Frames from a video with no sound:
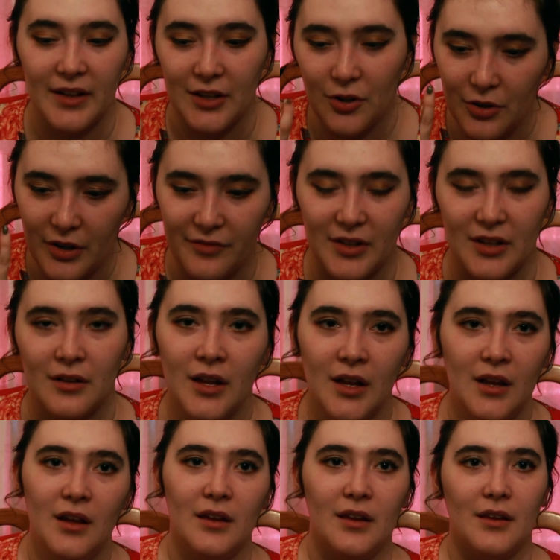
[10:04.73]
Like you don't have to
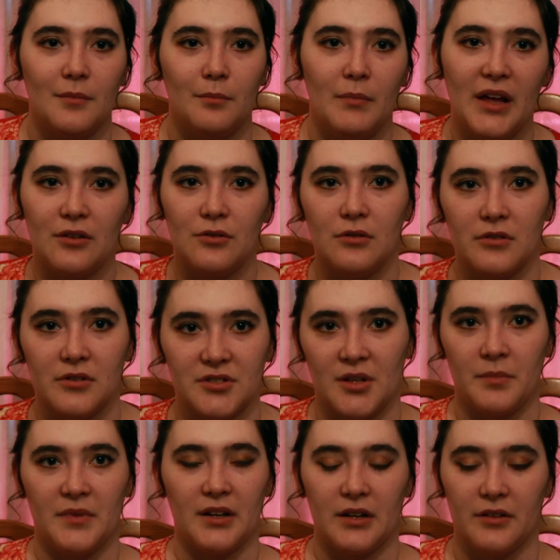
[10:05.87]
get metal or
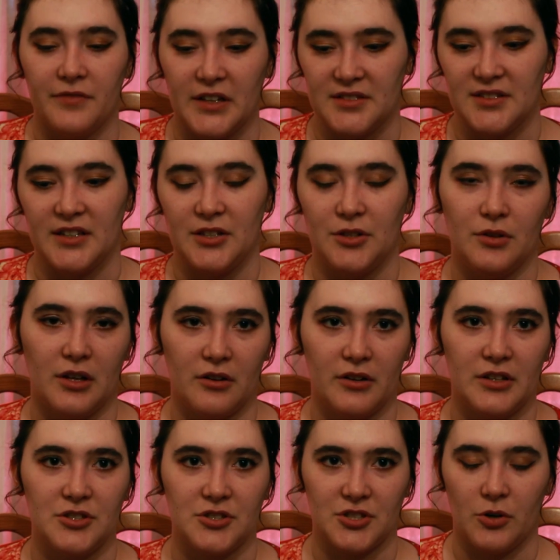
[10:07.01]
something to fix it. You
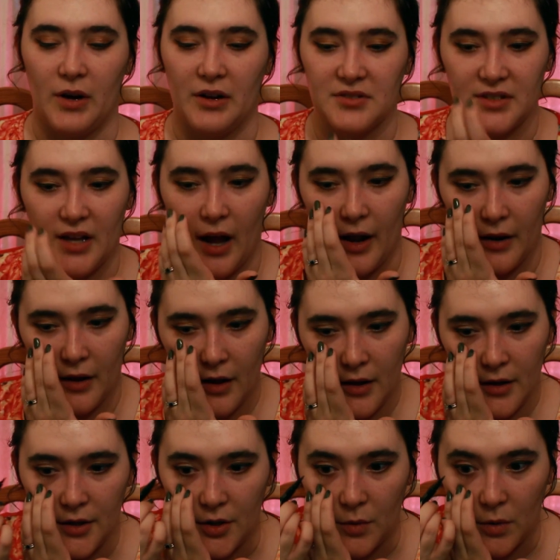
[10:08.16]
literally just go outside,
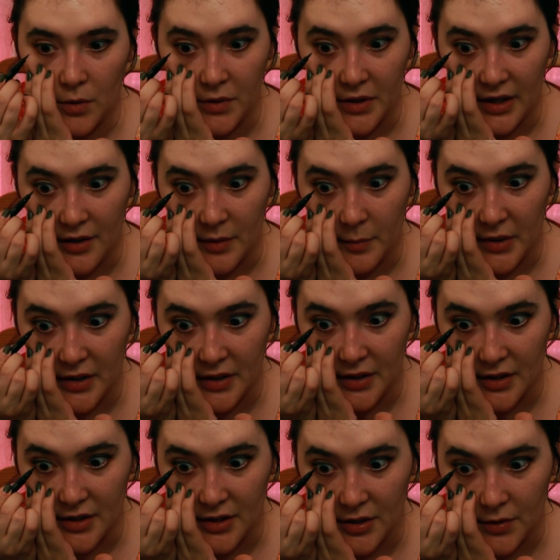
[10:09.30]
you hold down a button
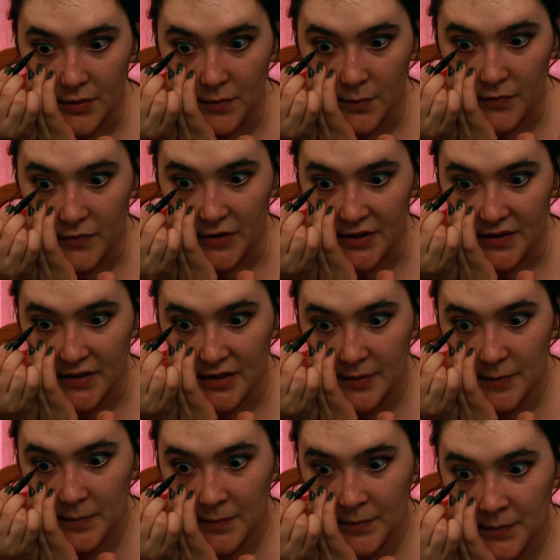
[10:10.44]
and you fix it.
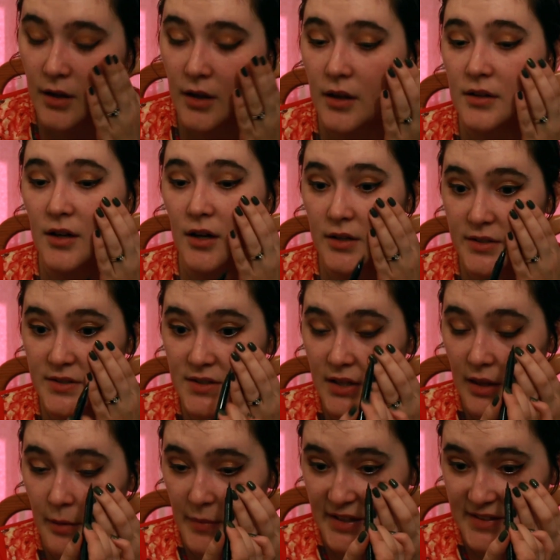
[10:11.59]
And honestly,
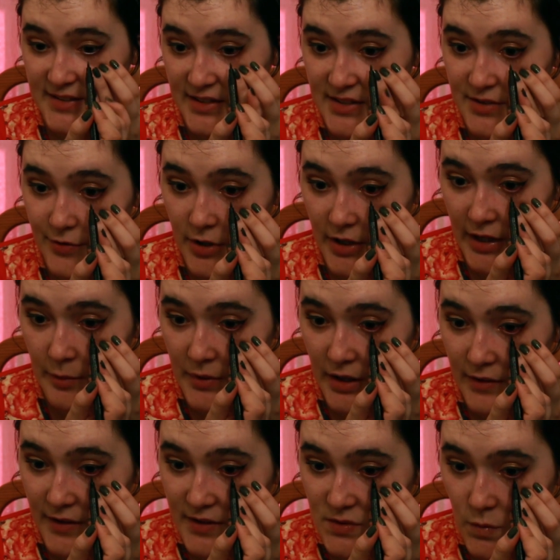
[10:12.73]
that makes sense for a game
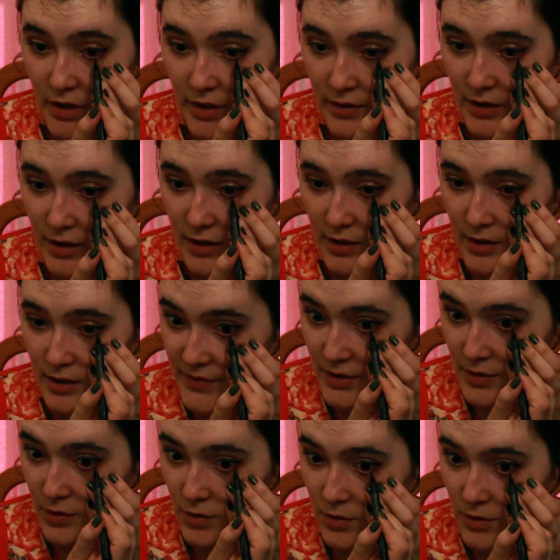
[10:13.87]
like this where the
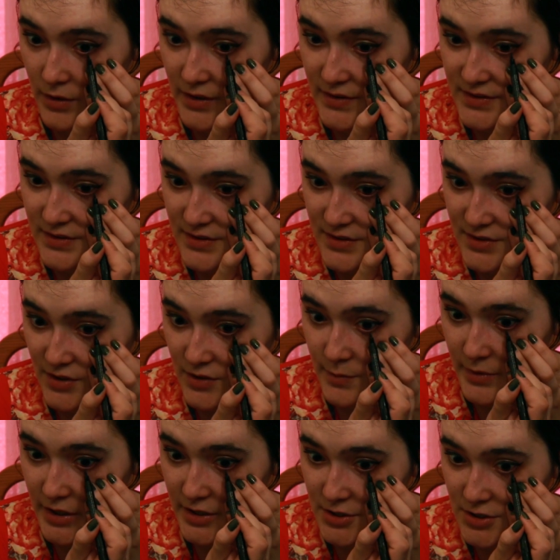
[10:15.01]
goal isn't so
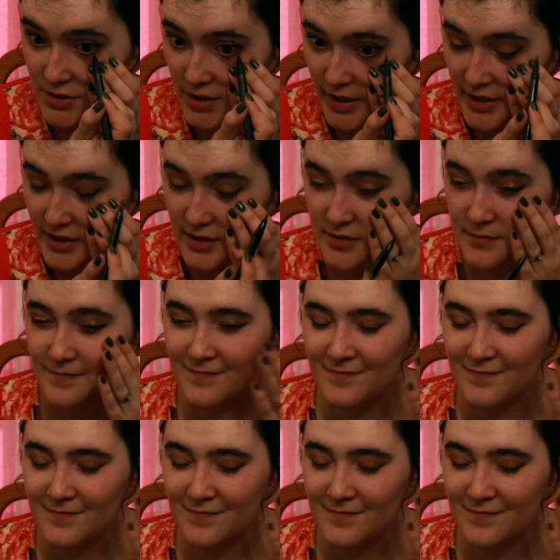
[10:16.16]
much like,